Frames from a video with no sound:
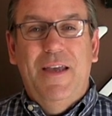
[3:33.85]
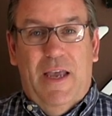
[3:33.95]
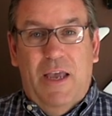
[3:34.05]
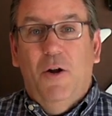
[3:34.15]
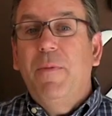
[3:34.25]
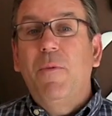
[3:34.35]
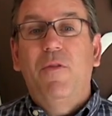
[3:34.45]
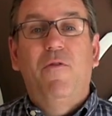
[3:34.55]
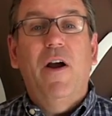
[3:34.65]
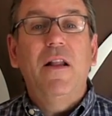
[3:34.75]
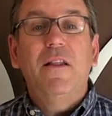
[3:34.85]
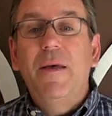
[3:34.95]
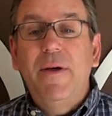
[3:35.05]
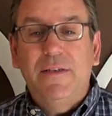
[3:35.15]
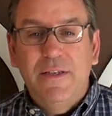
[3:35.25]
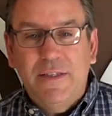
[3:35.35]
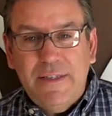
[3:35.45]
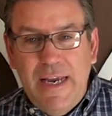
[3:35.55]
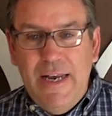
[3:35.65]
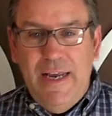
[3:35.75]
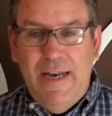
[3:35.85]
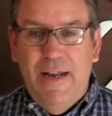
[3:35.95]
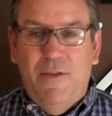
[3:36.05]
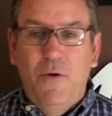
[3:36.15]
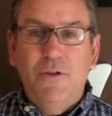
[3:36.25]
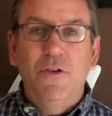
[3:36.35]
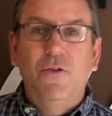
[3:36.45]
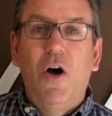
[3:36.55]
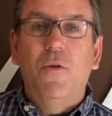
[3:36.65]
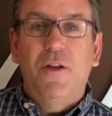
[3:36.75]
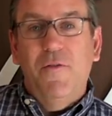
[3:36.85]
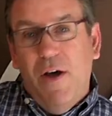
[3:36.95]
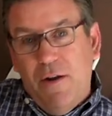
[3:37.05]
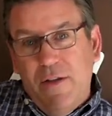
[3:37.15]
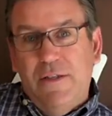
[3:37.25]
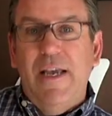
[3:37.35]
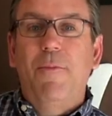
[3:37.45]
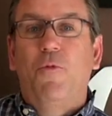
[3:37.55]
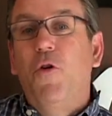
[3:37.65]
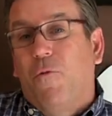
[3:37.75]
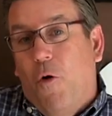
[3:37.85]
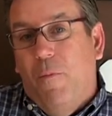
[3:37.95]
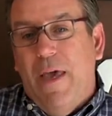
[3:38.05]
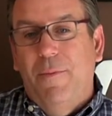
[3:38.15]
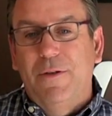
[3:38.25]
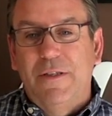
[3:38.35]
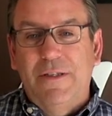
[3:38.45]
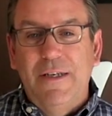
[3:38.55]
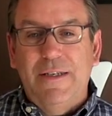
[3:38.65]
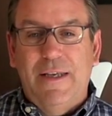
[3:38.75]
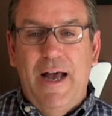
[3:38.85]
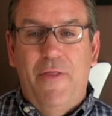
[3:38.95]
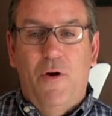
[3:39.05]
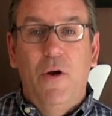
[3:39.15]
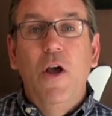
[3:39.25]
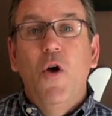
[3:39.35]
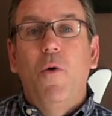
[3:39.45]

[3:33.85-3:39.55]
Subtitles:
It'll be with very limited seating, and those who don't live under the same roof won't be able to sit together.